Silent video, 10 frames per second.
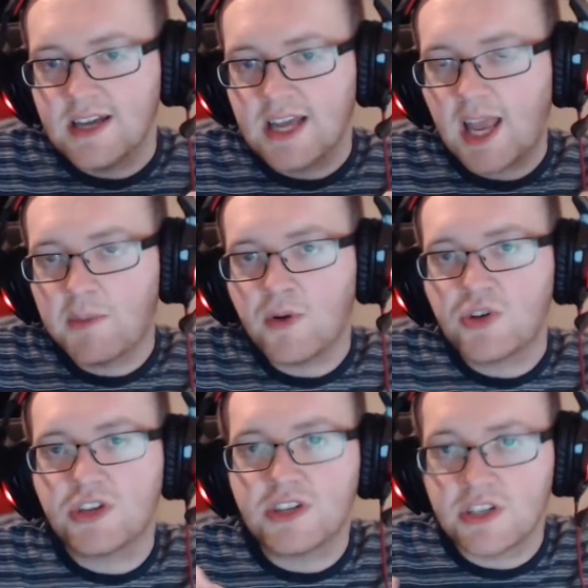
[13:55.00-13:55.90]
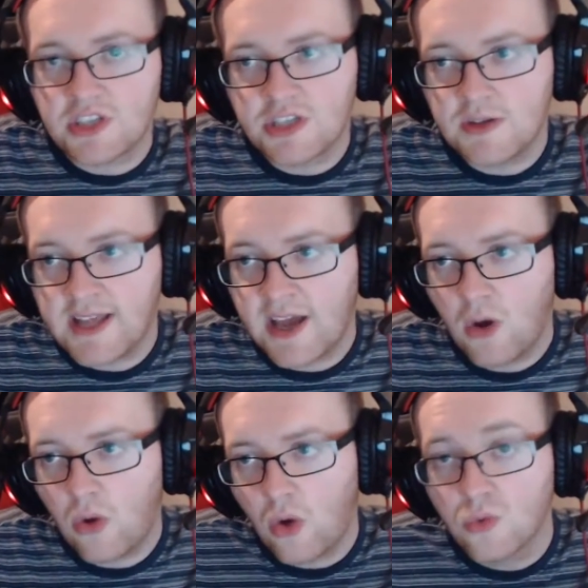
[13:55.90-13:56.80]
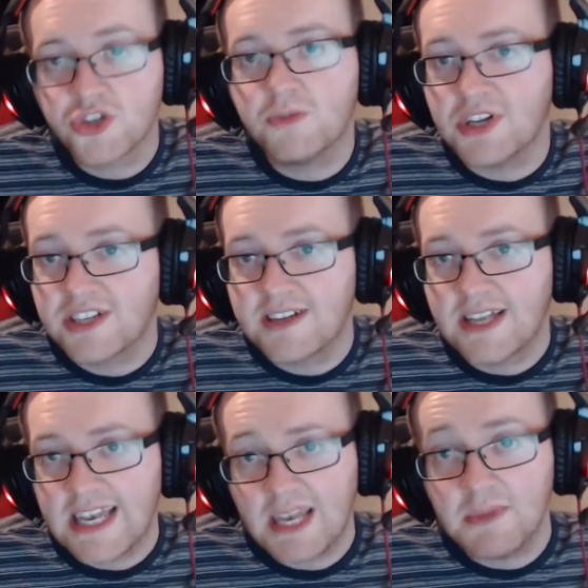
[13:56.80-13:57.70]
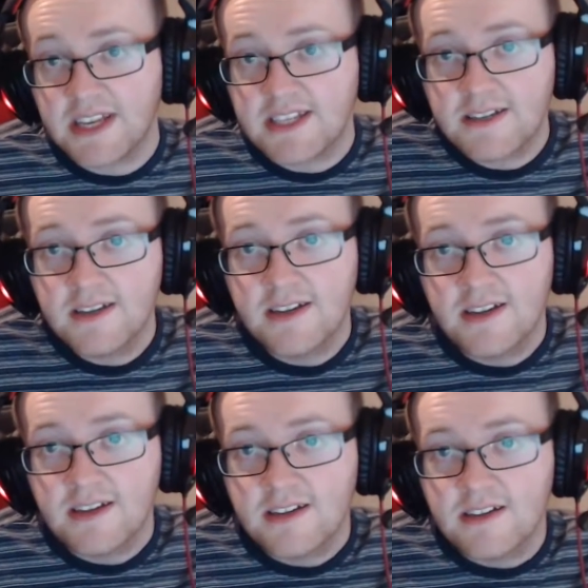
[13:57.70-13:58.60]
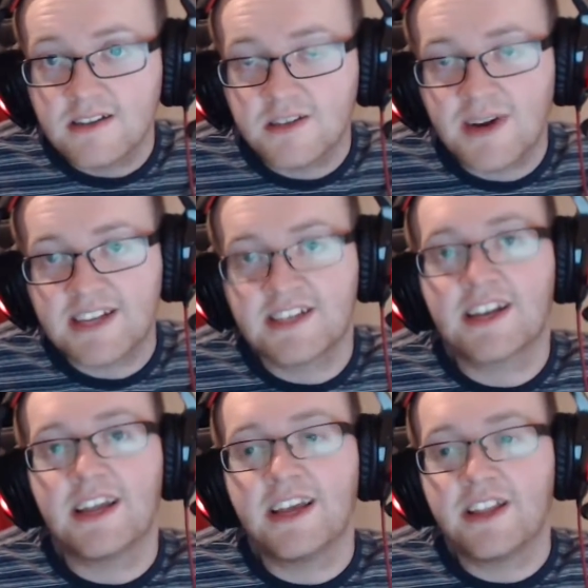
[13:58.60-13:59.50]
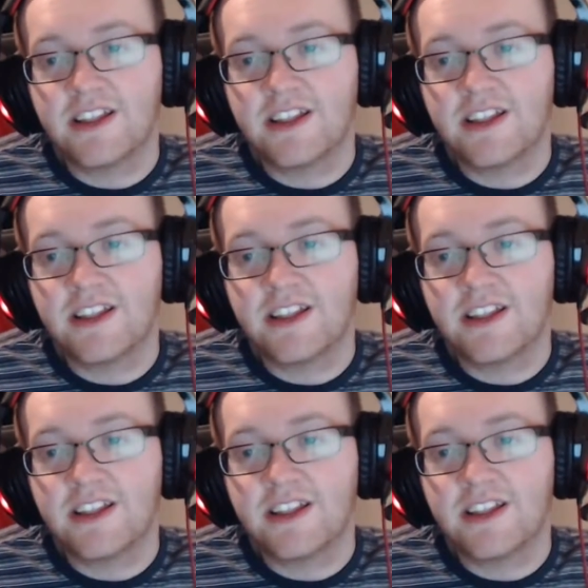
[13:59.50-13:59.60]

emotions to their ultimate limit. So basically,